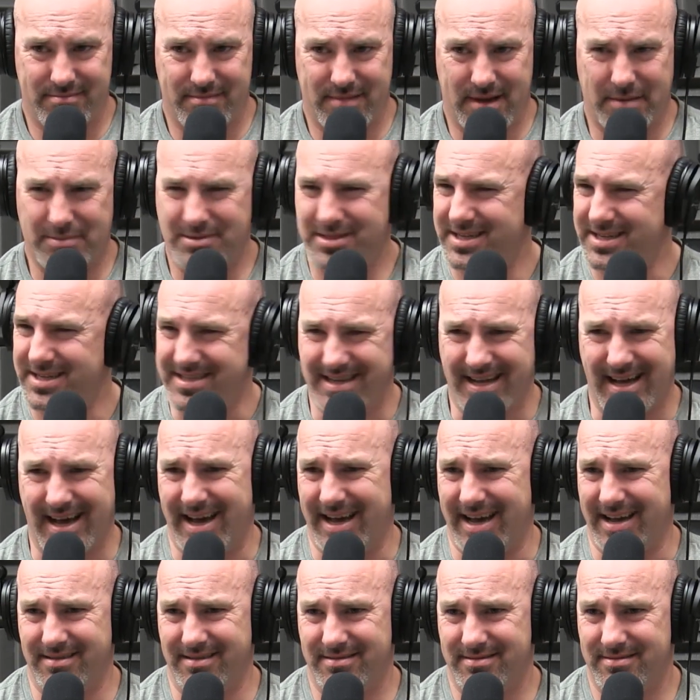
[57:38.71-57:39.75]
I'm just
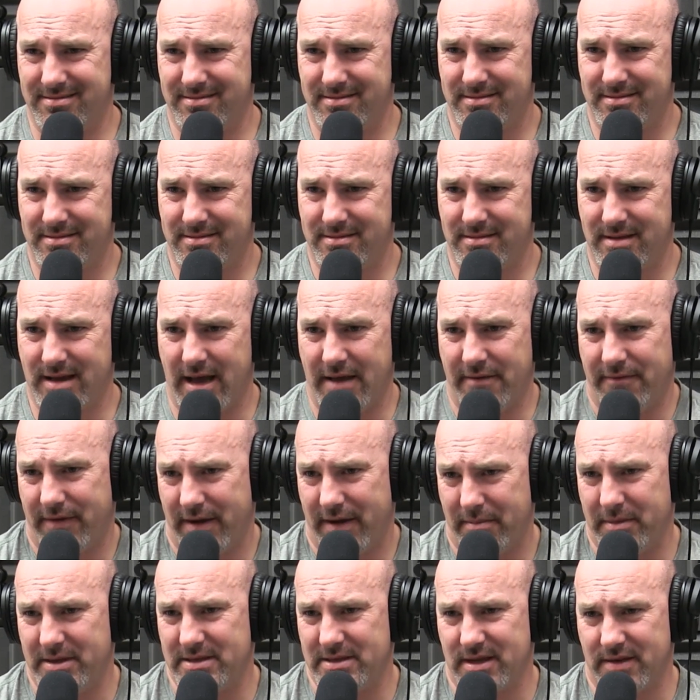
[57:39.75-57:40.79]
not. I
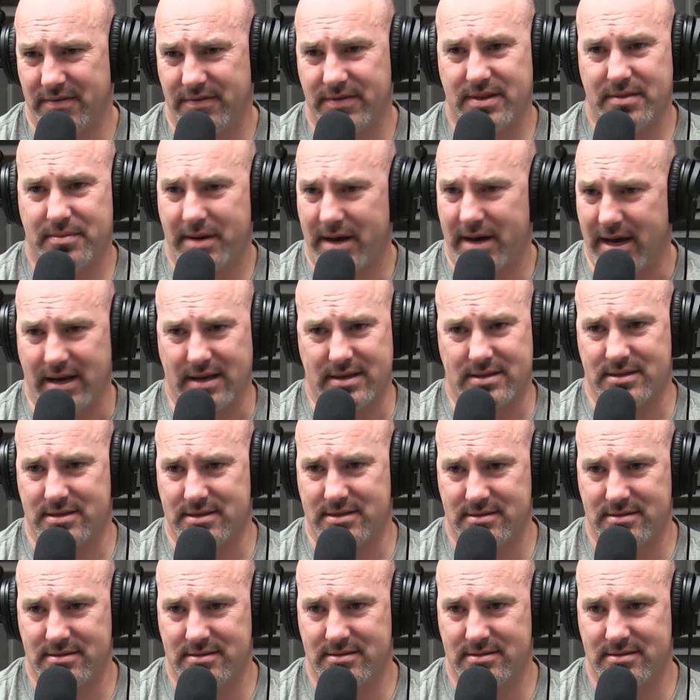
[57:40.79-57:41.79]
find myself in the box.